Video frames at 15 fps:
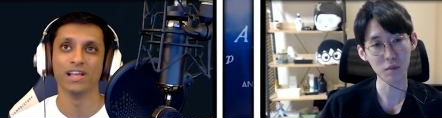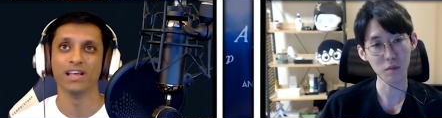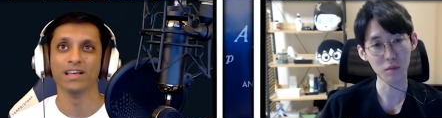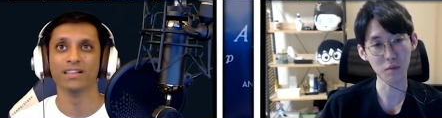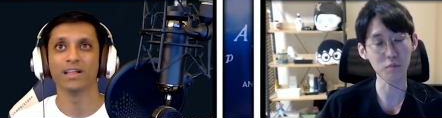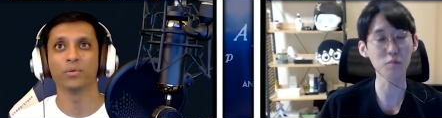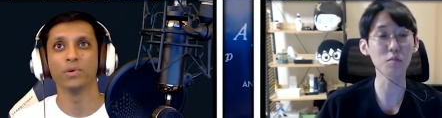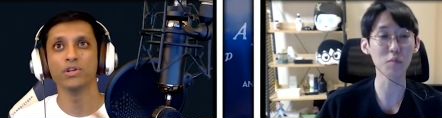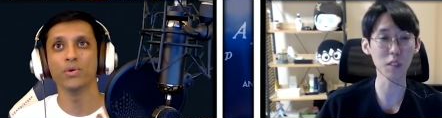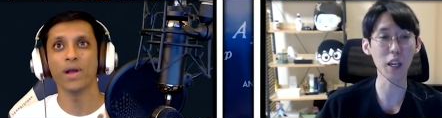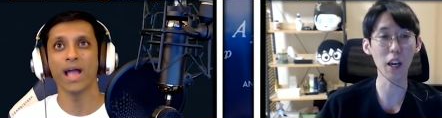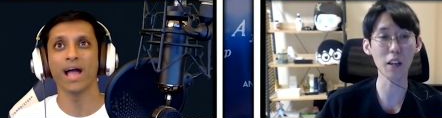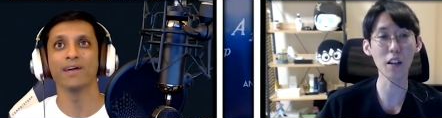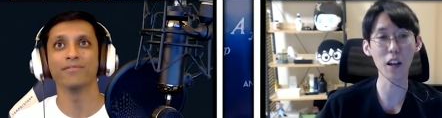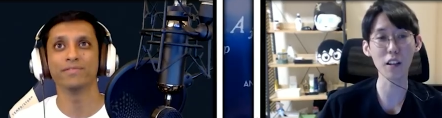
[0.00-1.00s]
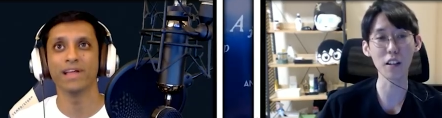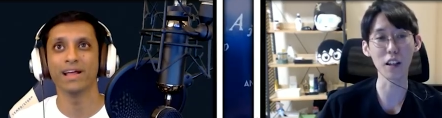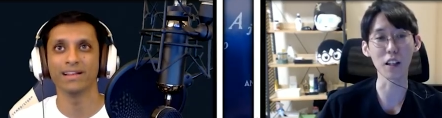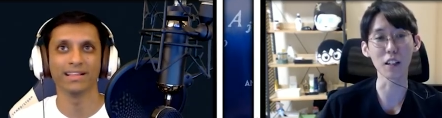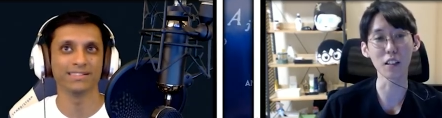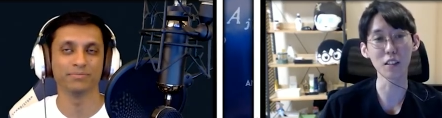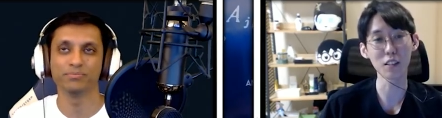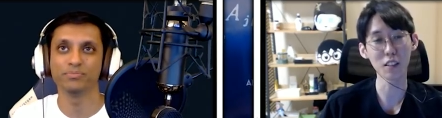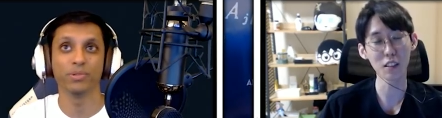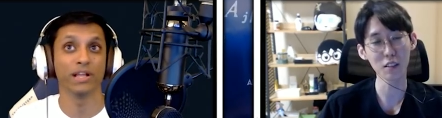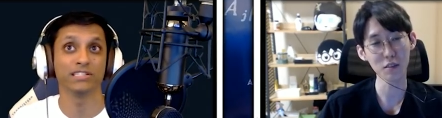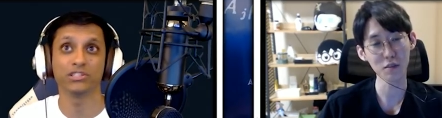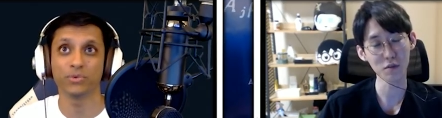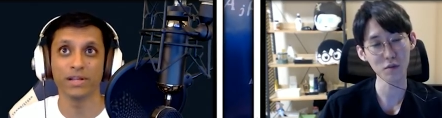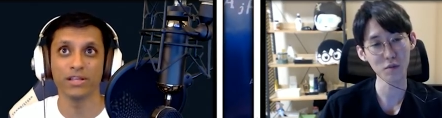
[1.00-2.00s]
Speaker 1: Mm, like when yeah, you yeah, have yeah, that like
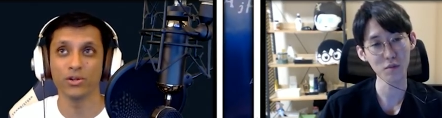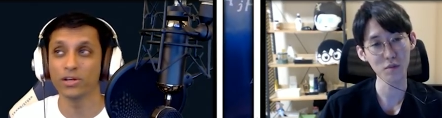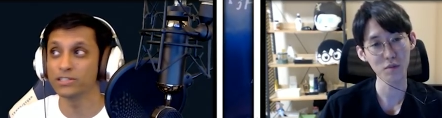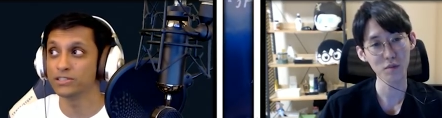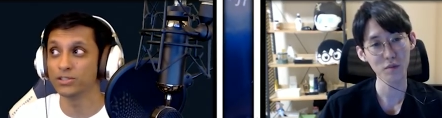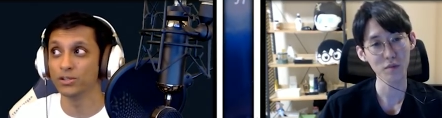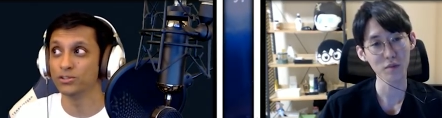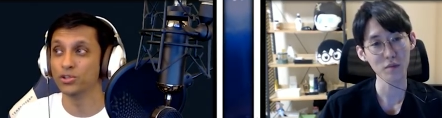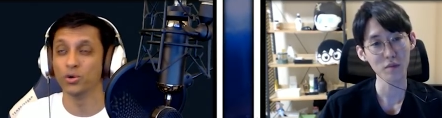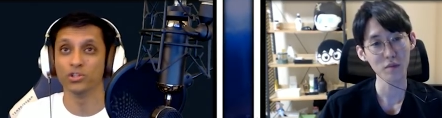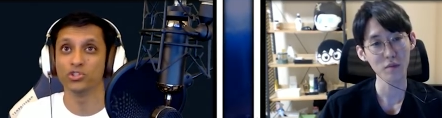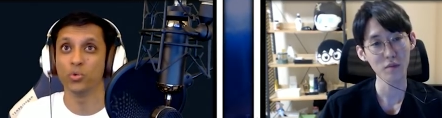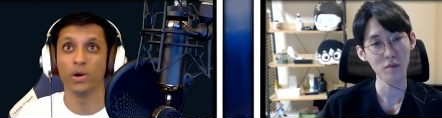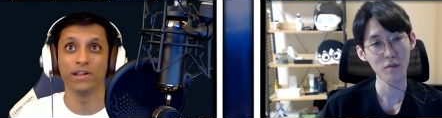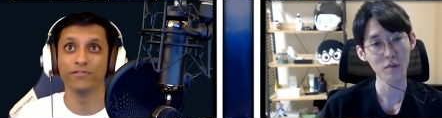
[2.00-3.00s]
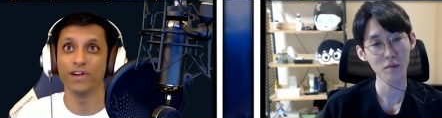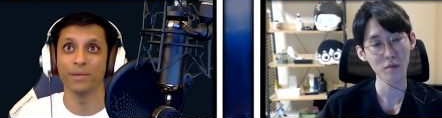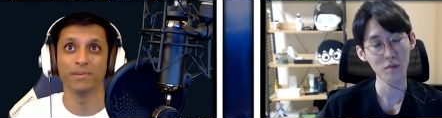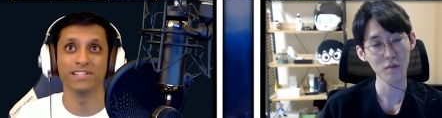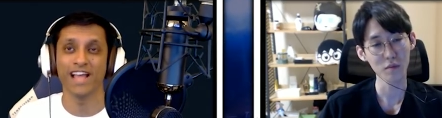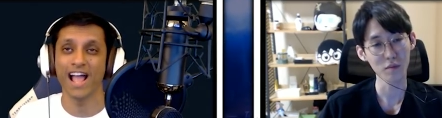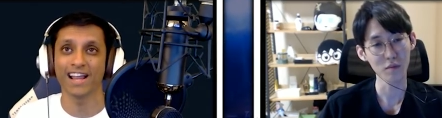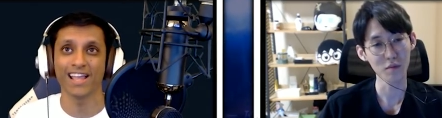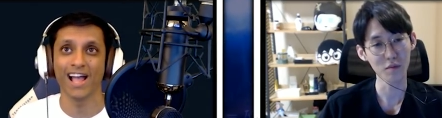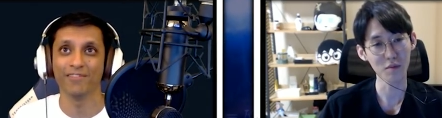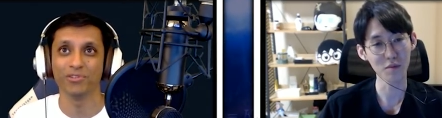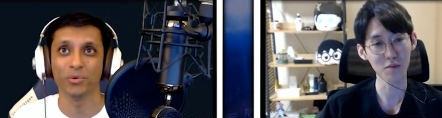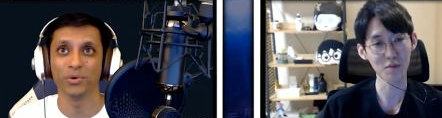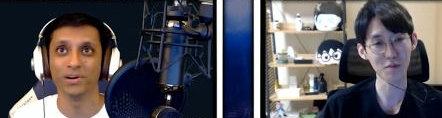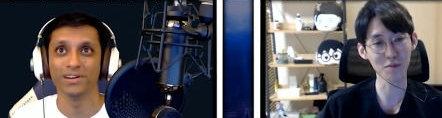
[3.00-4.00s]
plus three, you can still do a twenty frame attack
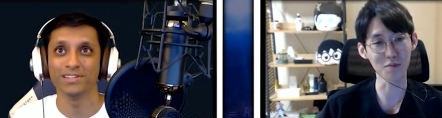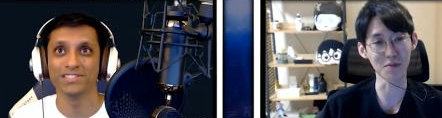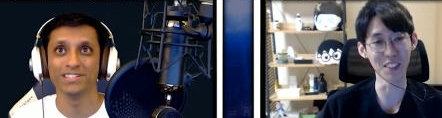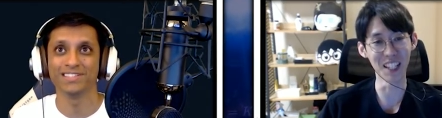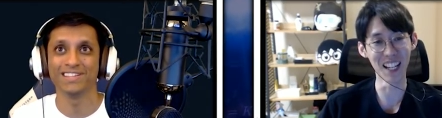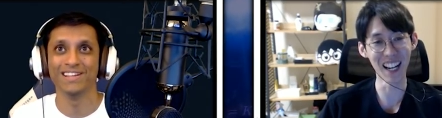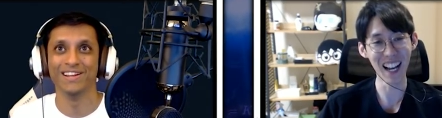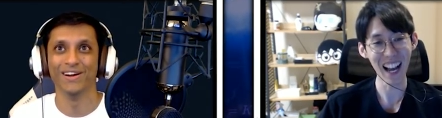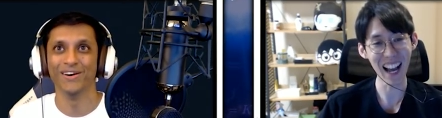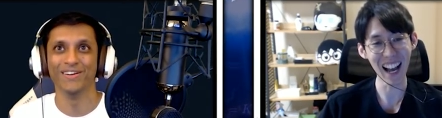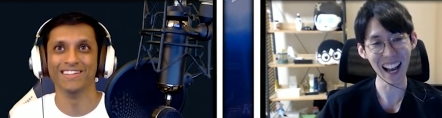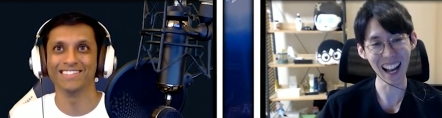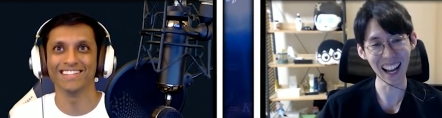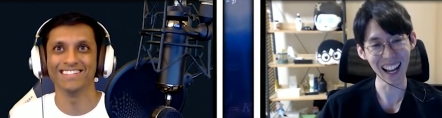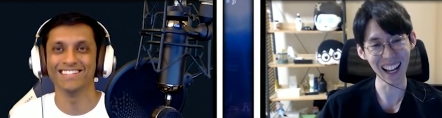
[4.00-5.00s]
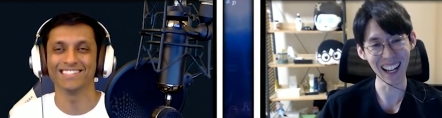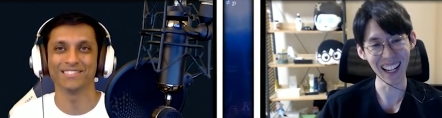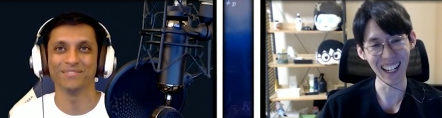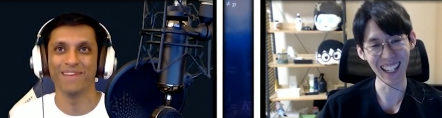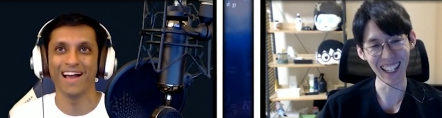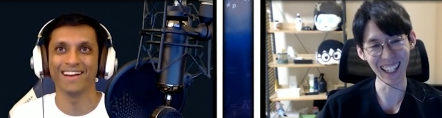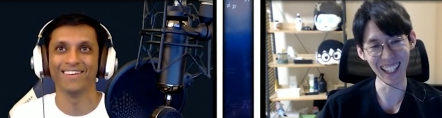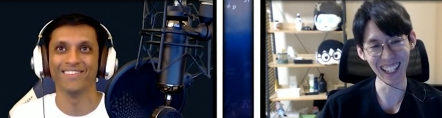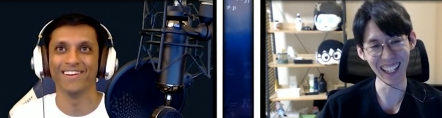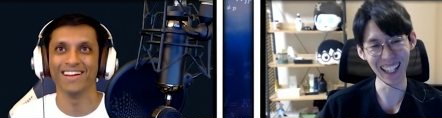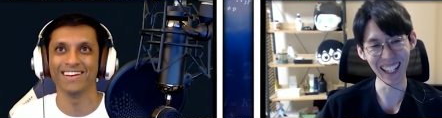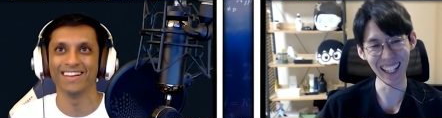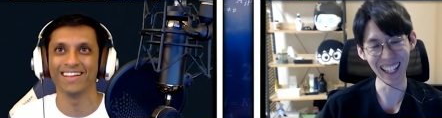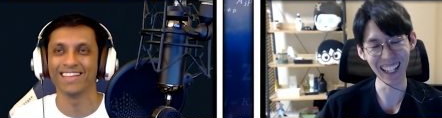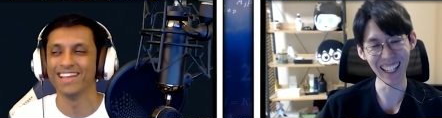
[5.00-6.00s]
afterward. Just you know, it doesn't matter,
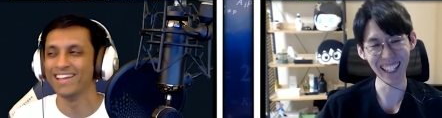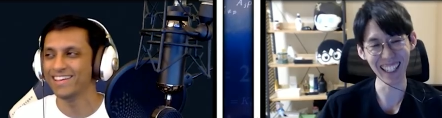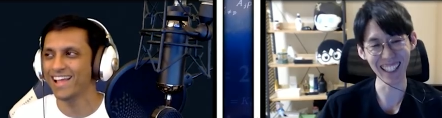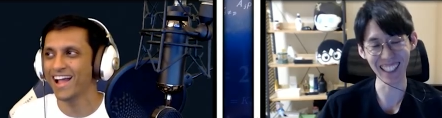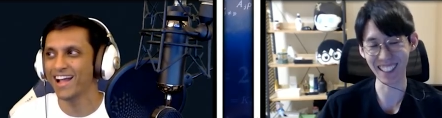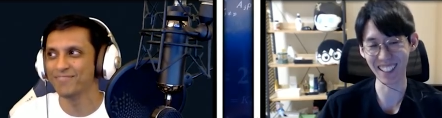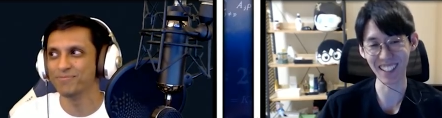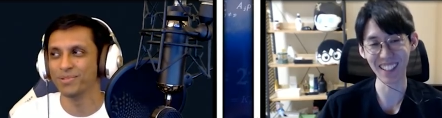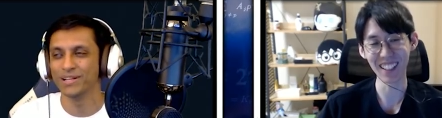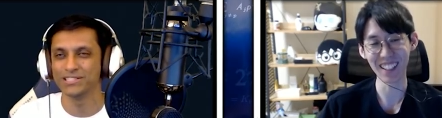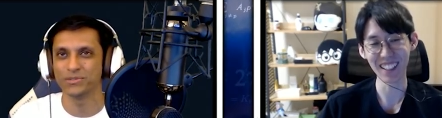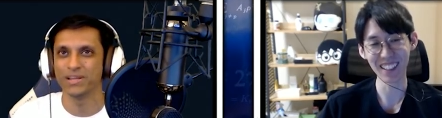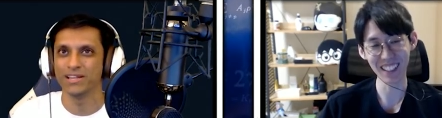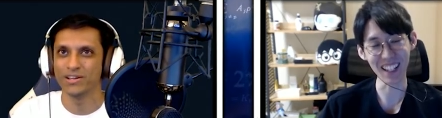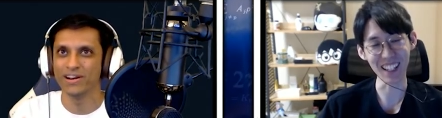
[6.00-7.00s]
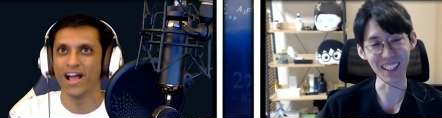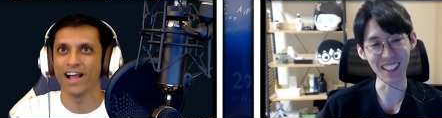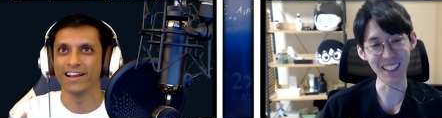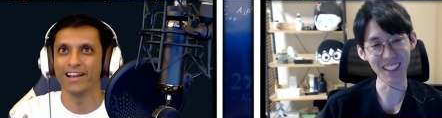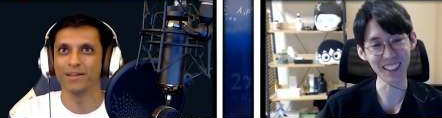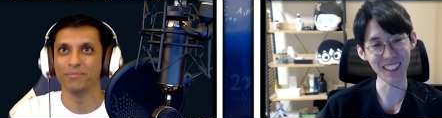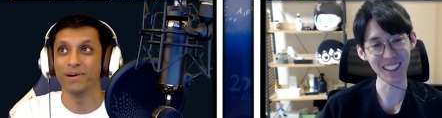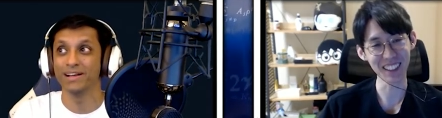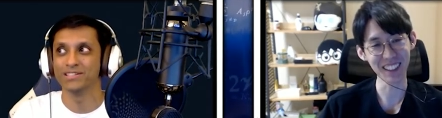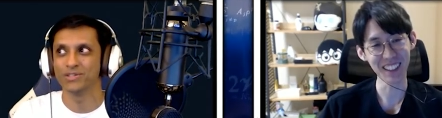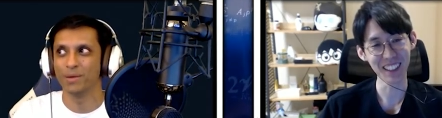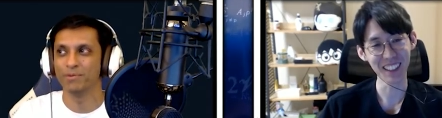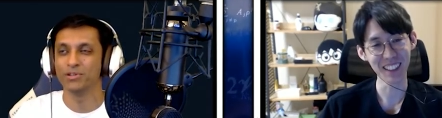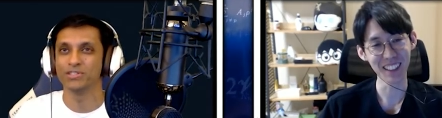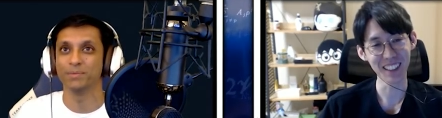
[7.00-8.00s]
right? Like yeah, I have plus three. You're not gonna hit a button, so
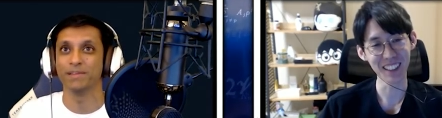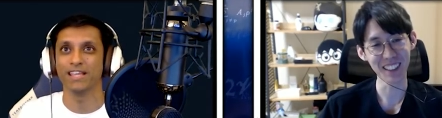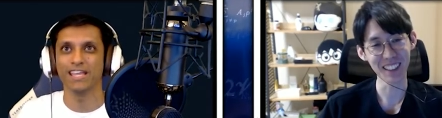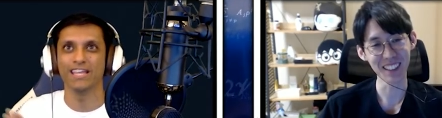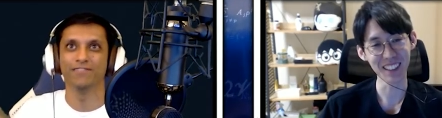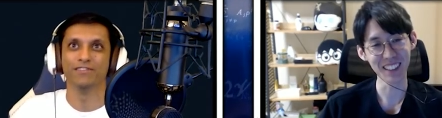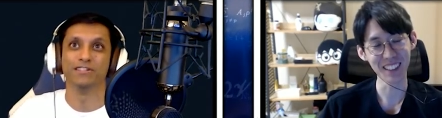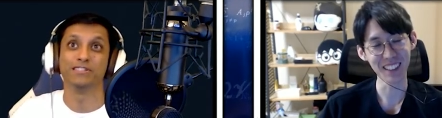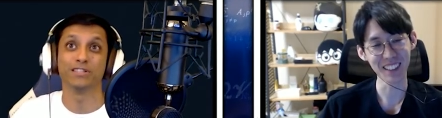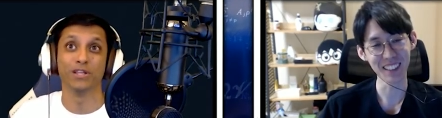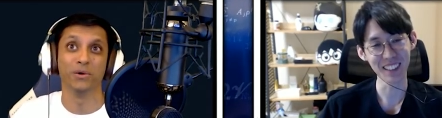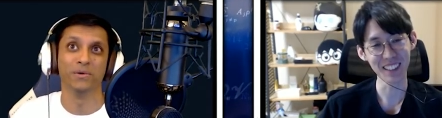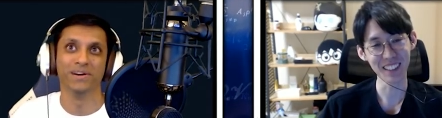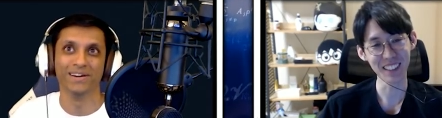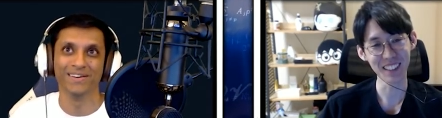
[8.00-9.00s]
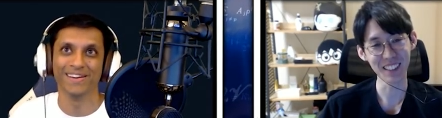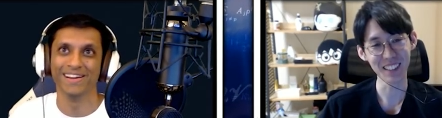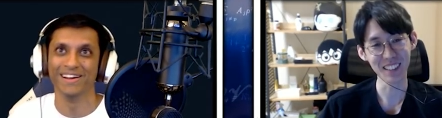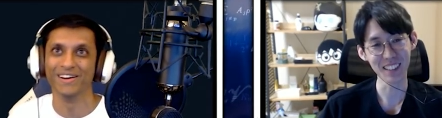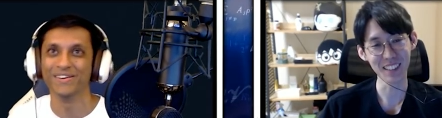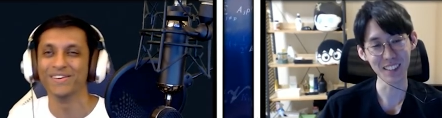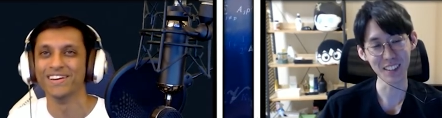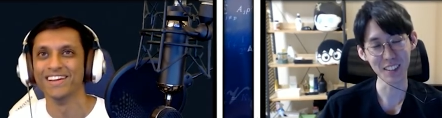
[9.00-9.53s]
I'm gonna do something even slower. You know?